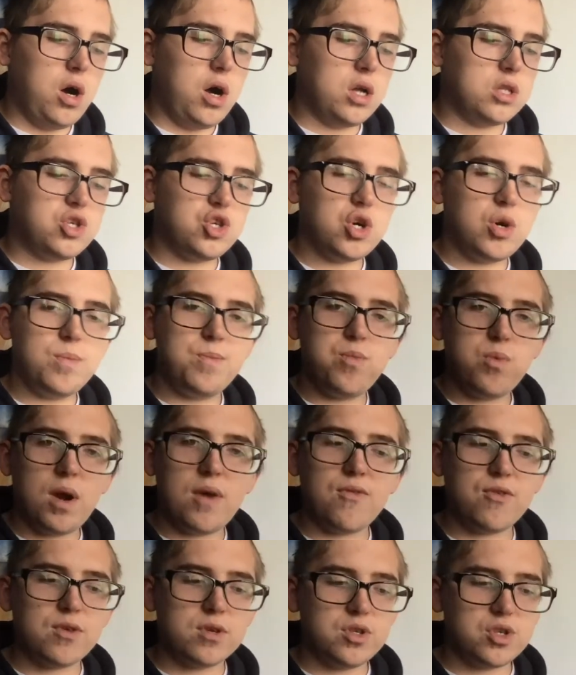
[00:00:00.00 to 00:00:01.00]
a job
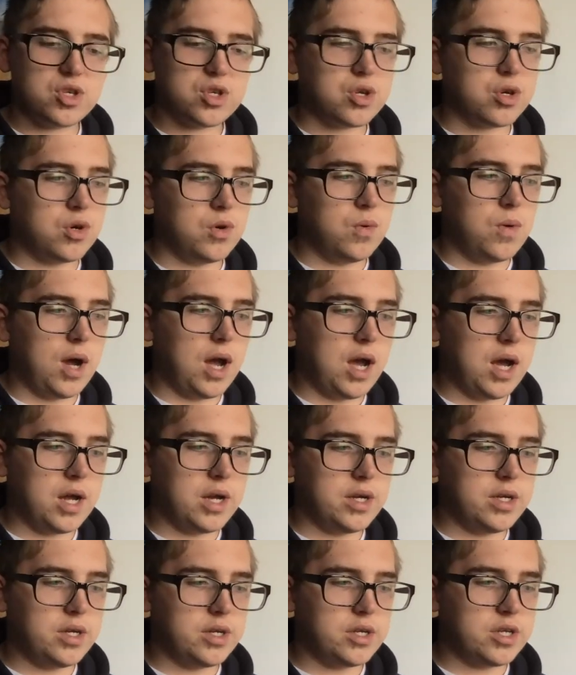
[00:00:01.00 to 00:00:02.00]
reference tool,
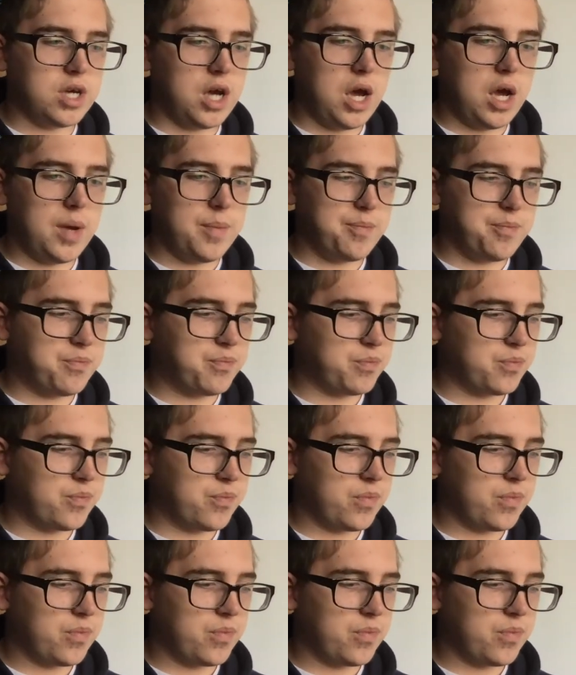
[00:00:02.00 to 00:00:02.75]
and